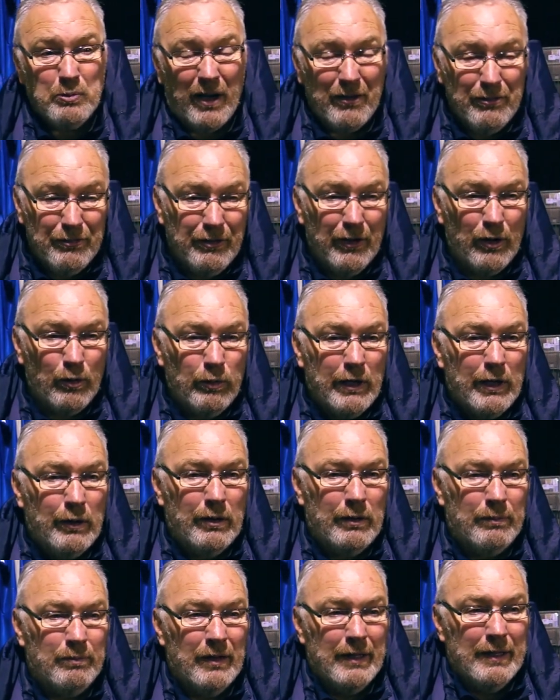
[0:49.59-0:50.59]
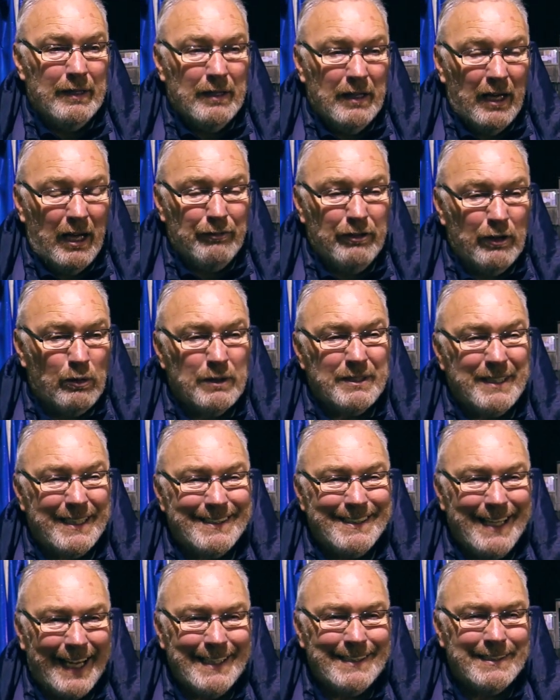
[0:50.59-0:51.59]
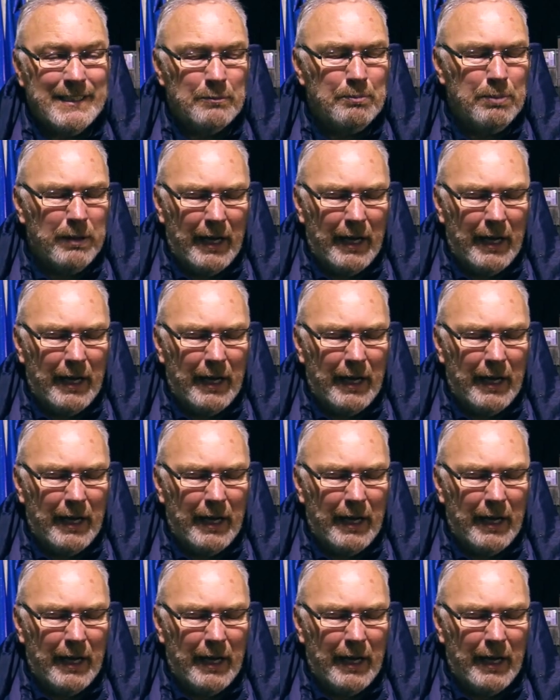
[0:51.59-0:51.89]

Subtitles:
But I felt we dictated